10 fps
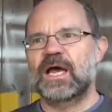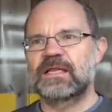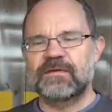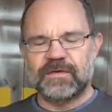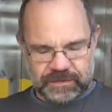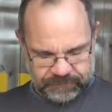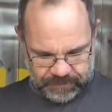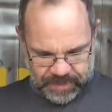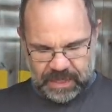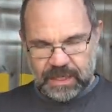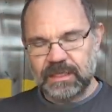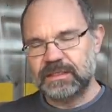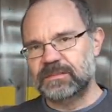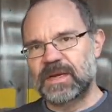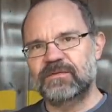And they've asked for me
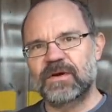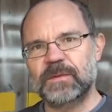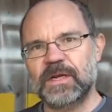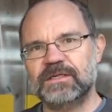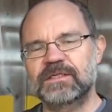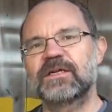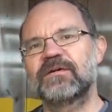to make a reproduction